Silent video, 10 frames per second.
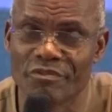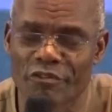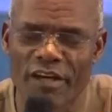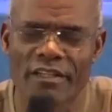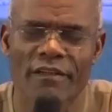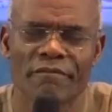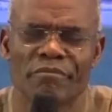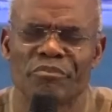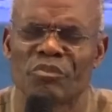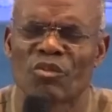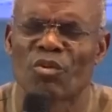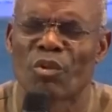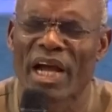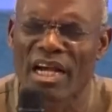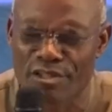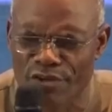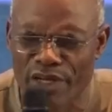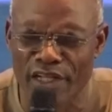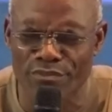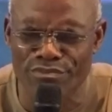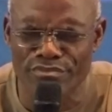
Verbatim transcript: Father, we ask for help.